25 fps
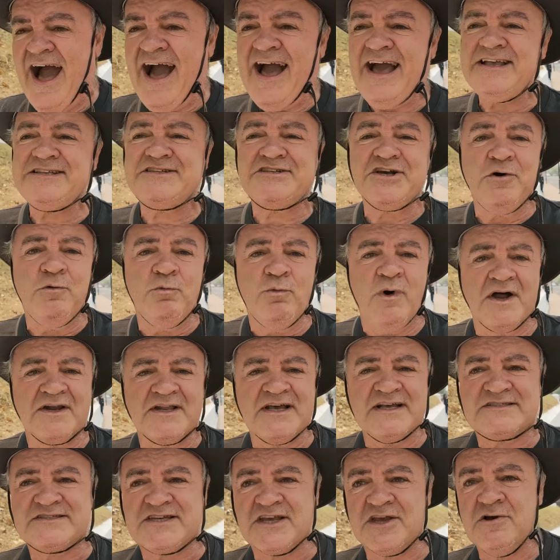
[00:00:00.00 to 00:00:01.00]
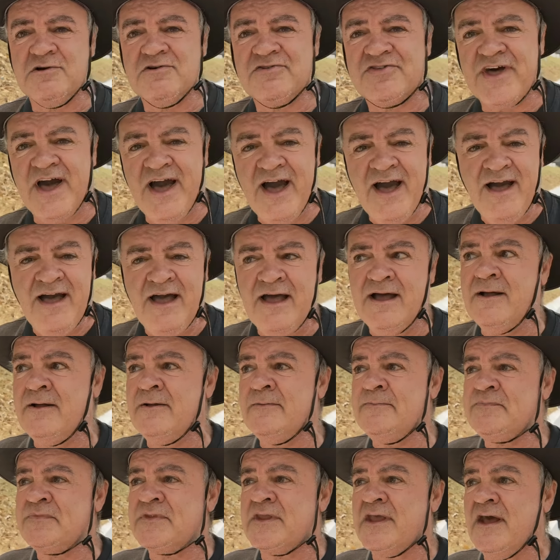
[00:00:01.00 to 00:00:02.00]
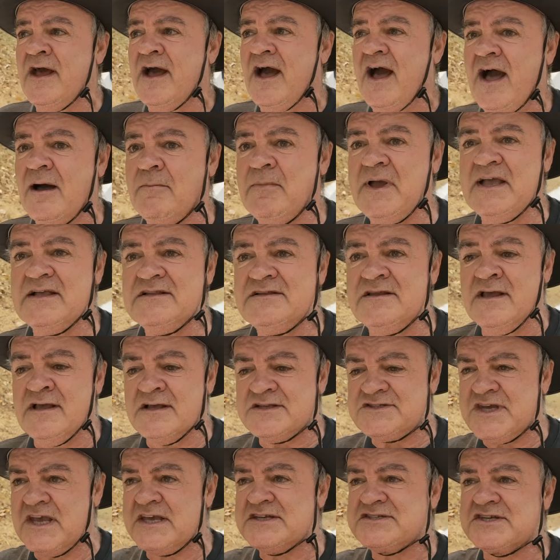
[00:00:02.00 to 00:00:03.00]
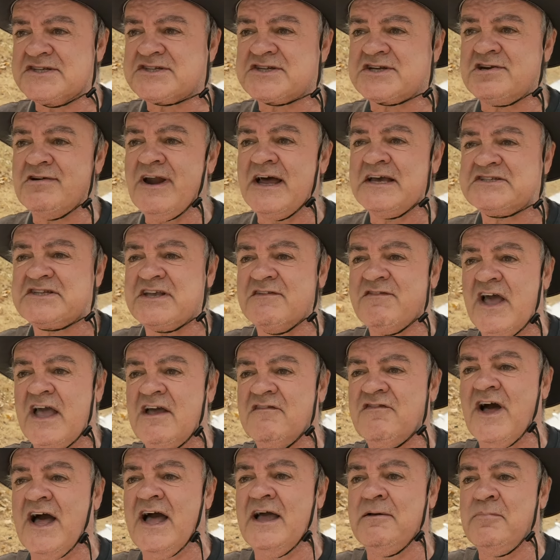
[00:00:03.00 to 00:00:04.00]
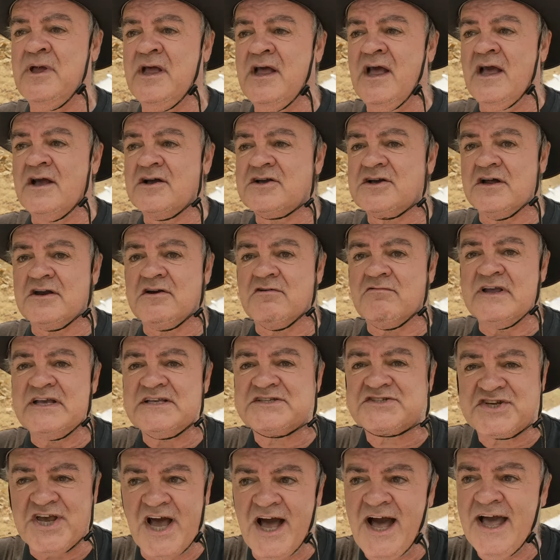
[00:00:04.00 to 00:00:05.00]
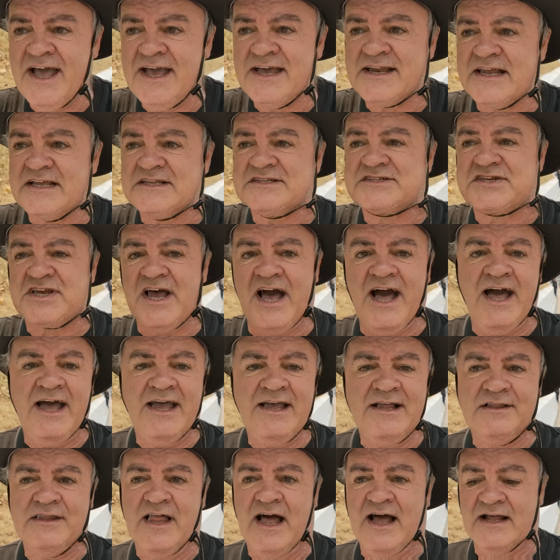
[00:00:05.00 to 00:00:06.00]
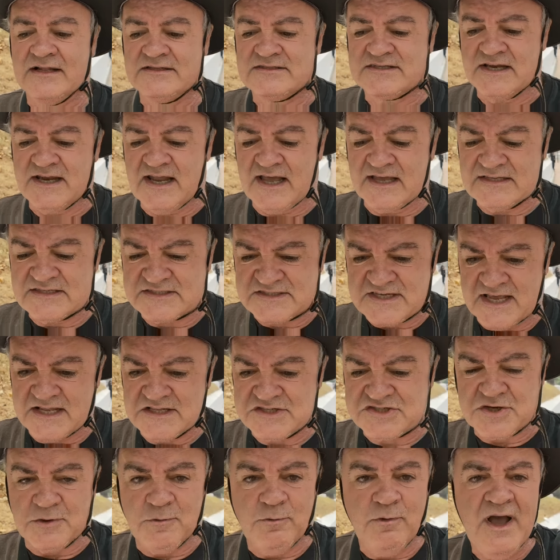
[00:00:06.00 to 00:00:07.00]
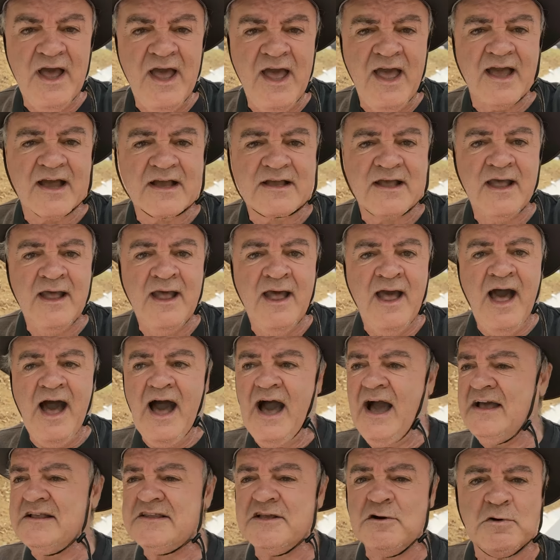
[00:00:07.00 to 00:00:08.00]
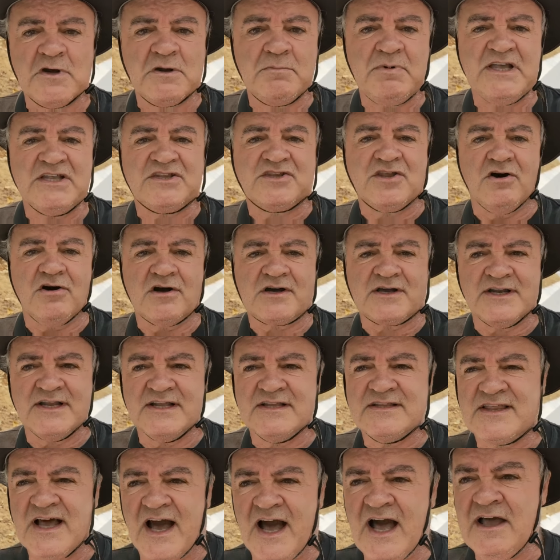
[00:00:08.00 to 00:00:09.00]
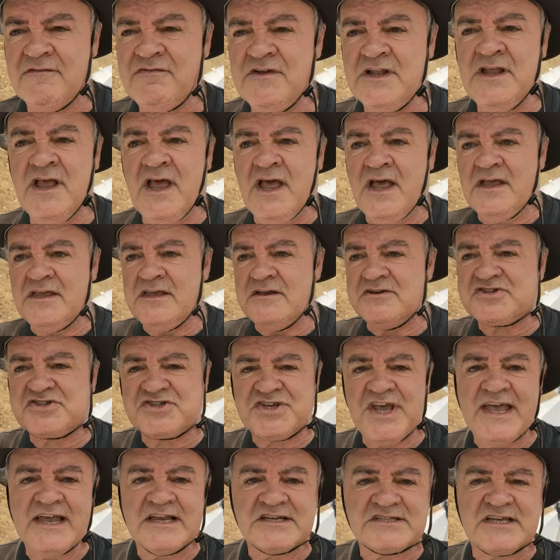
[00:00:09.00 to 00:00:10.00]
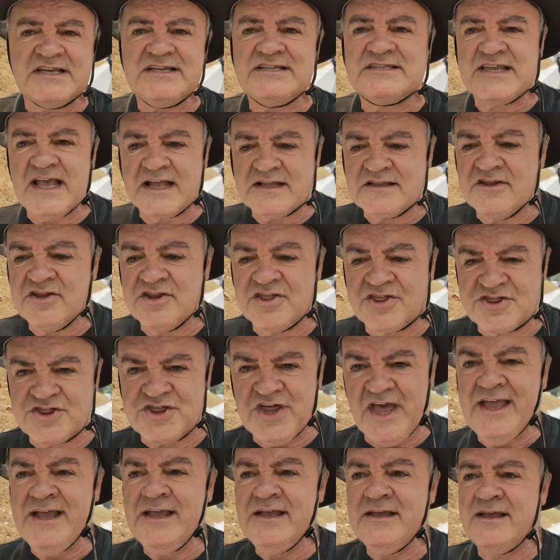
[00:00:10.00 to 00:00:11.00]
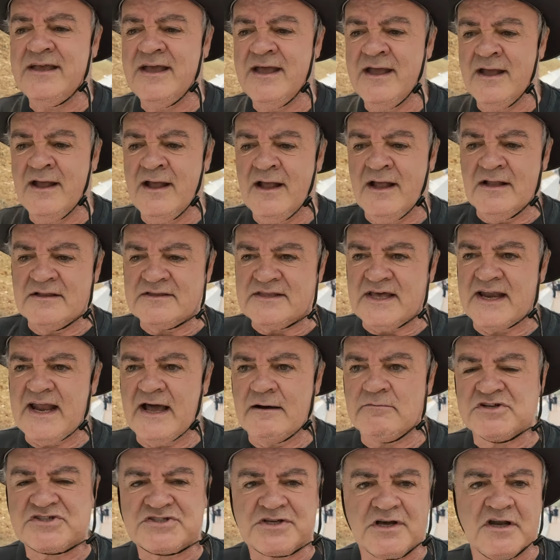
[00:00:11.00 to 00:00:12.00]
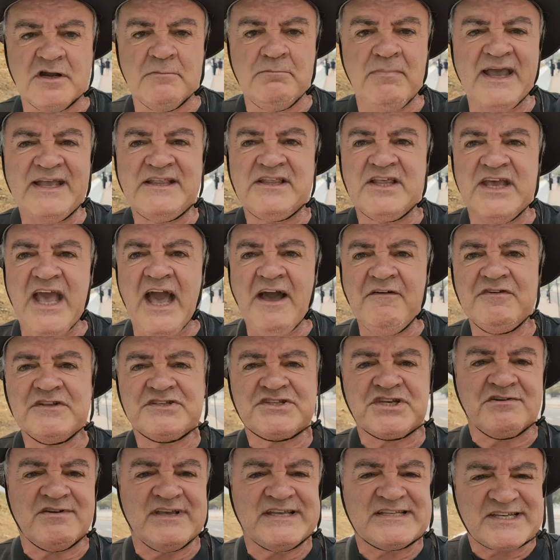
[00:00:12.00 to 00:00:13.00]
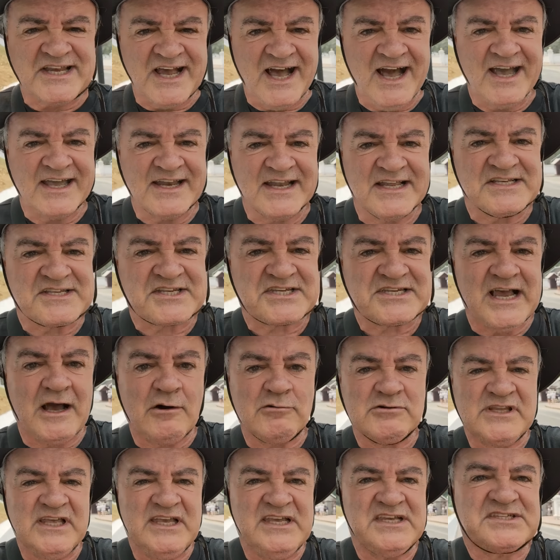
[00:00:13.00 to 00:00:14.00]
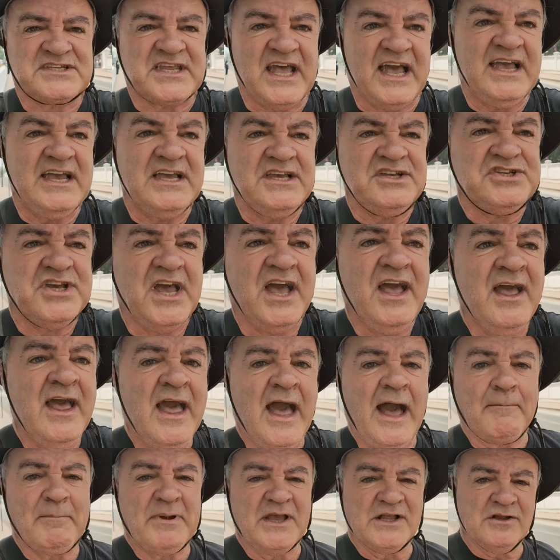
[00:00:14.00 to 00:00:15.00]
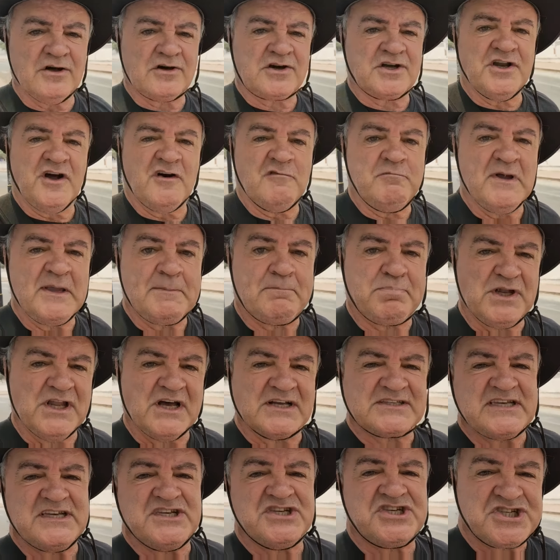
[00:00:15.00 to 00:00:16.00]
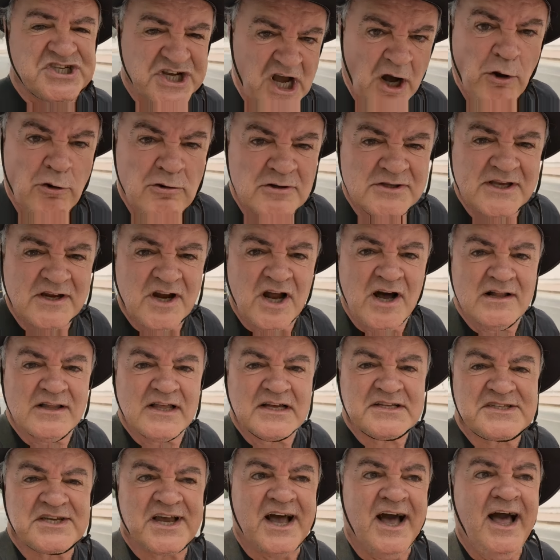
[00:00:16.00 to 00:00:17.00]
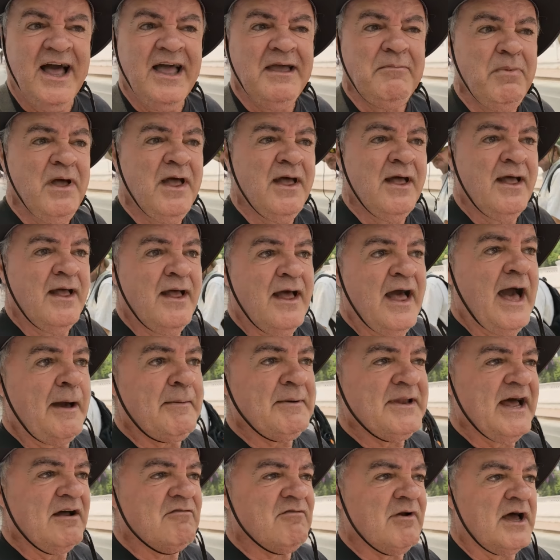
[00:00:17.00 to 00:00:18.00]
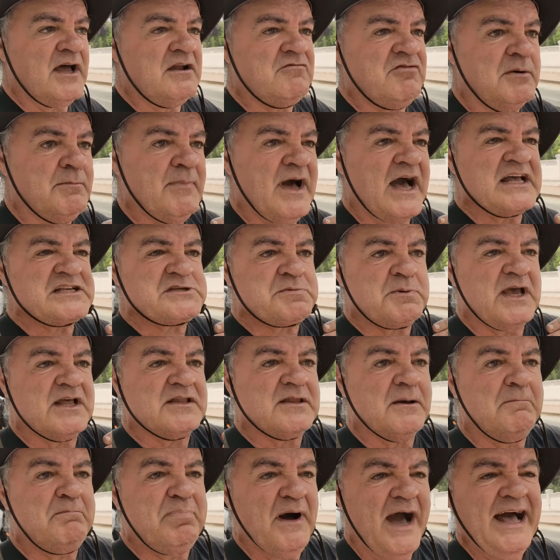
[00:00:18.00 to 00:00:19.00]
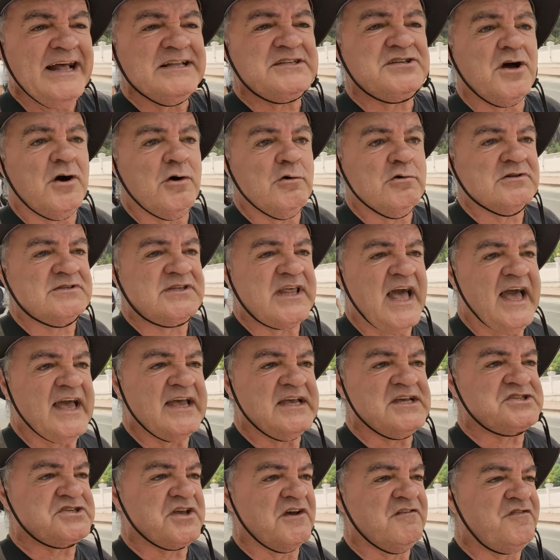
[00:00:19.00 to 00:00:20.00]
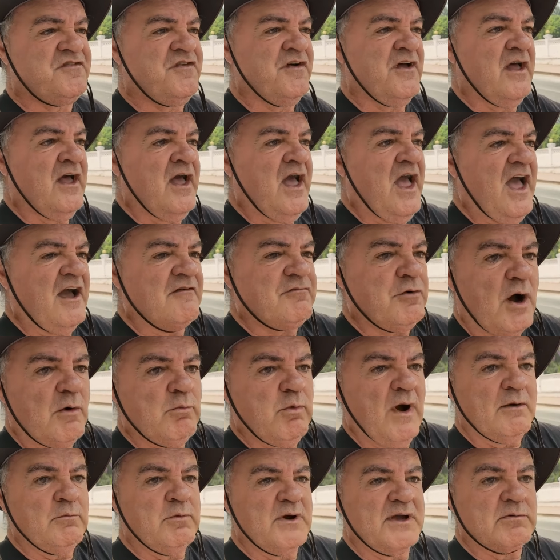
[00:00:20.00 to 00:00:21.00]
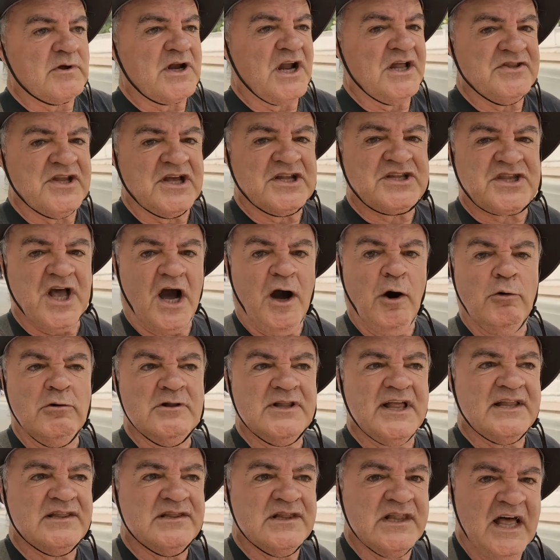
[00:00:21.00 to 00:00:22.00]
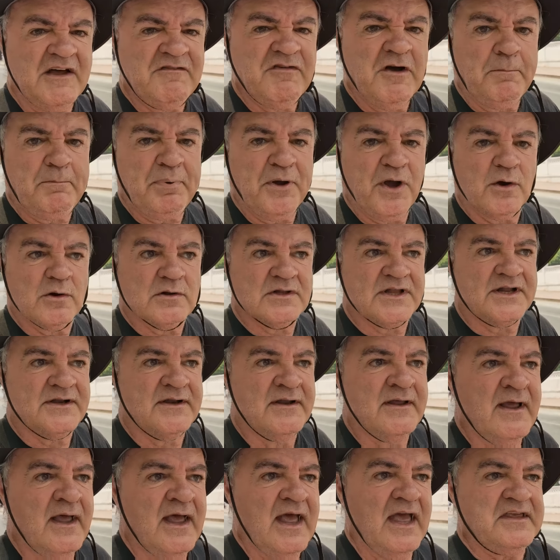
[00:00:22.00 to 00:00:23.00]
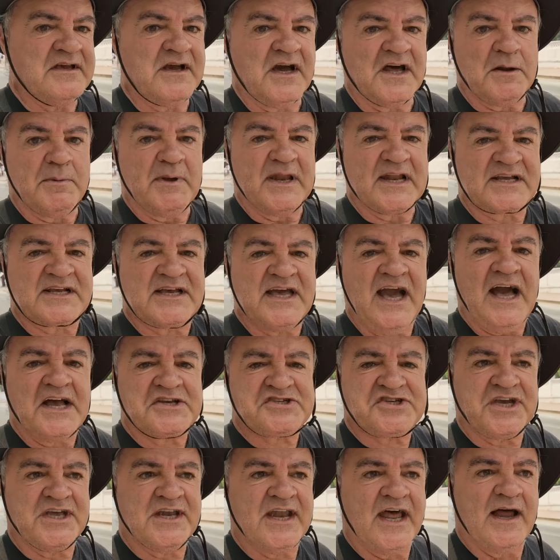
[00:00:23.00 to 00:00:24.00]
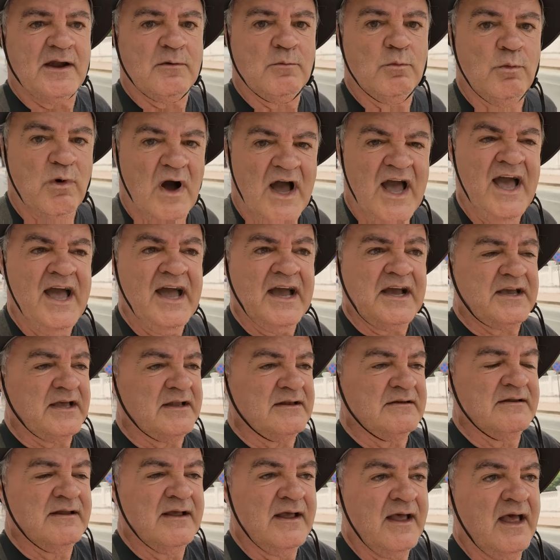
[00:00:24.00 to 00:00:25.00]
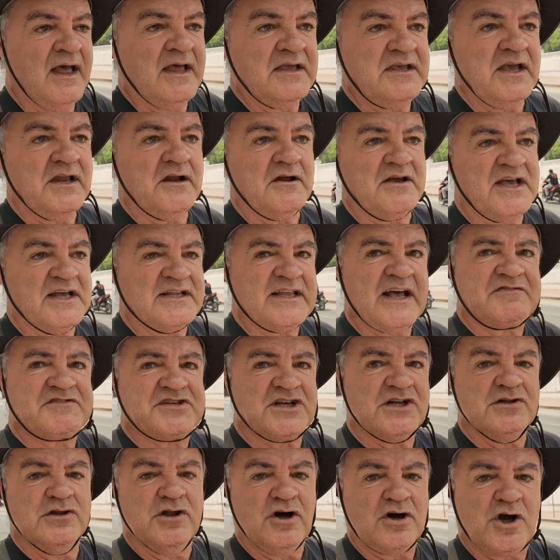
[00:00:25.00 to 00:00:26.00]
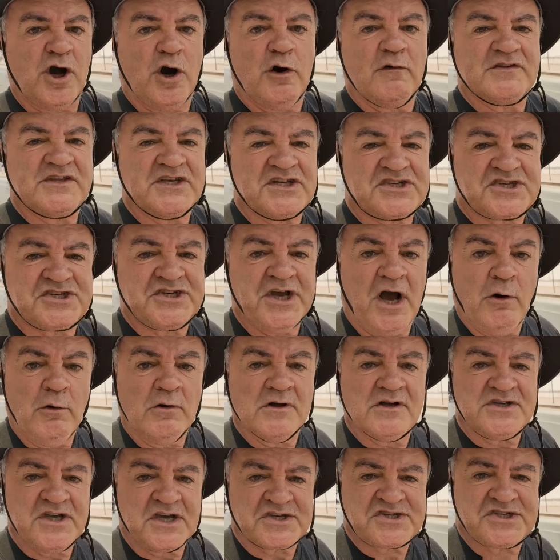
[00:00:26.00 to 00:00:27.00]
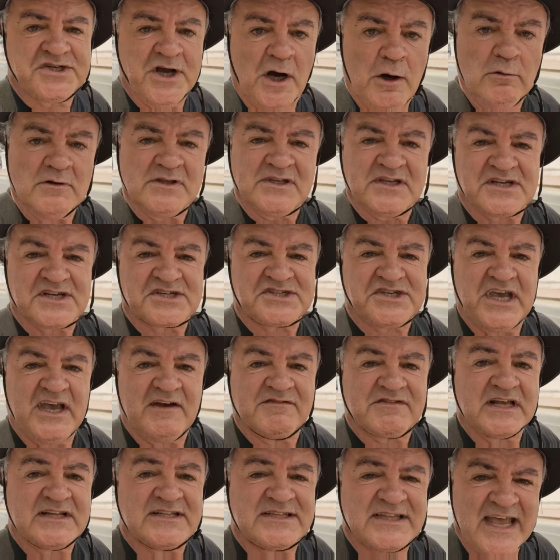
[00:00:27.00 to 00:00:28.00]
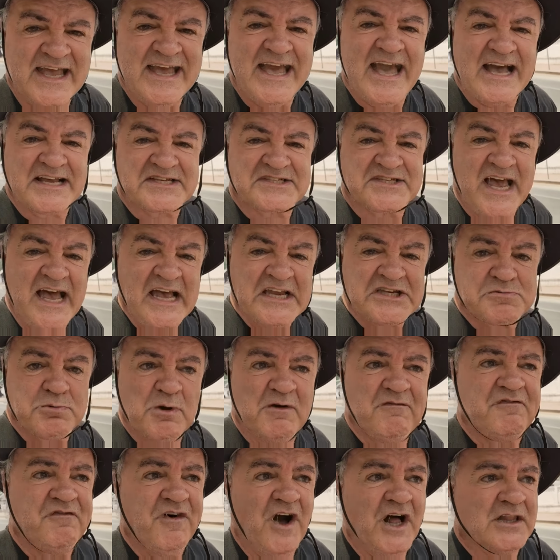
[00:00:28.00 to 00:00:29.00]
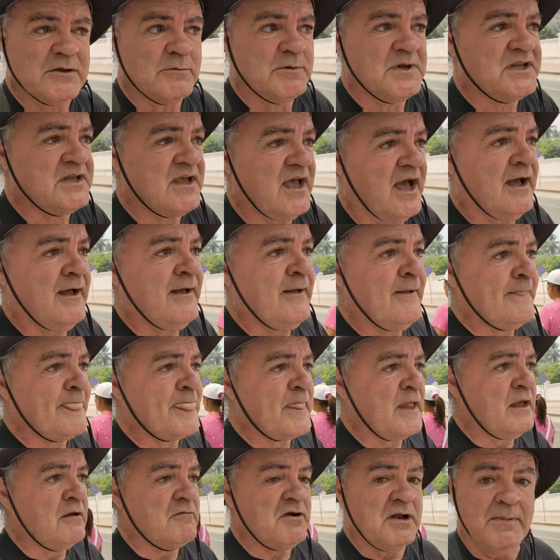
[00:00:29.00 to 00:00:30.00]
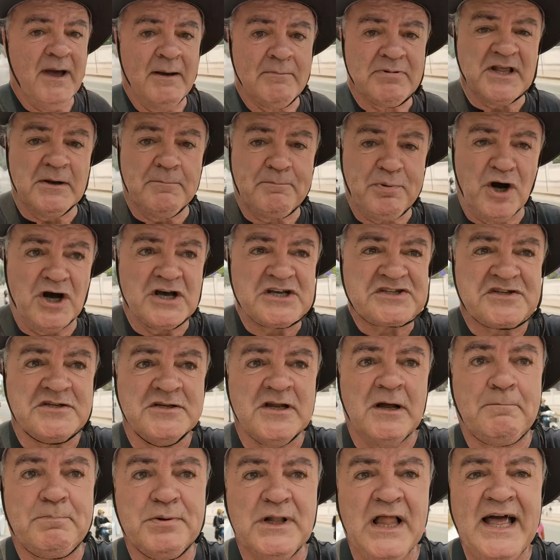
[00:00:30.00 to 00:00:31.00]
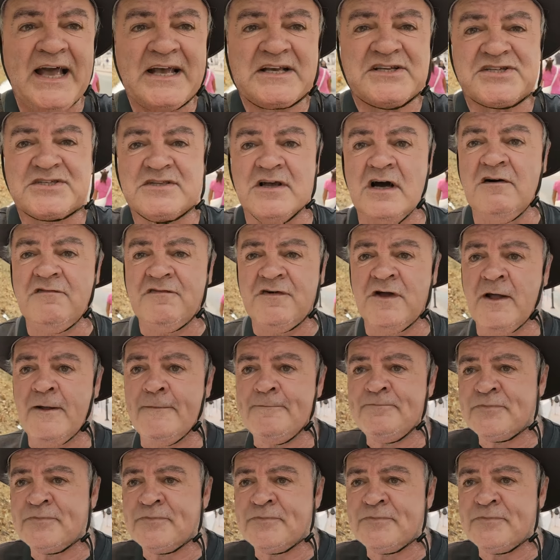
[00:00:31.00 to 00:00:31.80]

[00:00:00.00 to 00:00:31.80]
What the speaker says: I don't want to do that. I mean, Jesus Christ, if I'm going to retire in Thailand and I intend to work, I don't want to be ducking and diving. You seriously didn't think that I was going to make the effort to retire in Southeast Asia and be looking over my bloody shoulder all the time? I mean, that reminds me of the bad old days of when we were on the dole in Liverpool and you got a bit of cash in and work and, you know, you'd have to look over your shoulder to see if the DSS were following you. Remember the Boys in the Black stuff?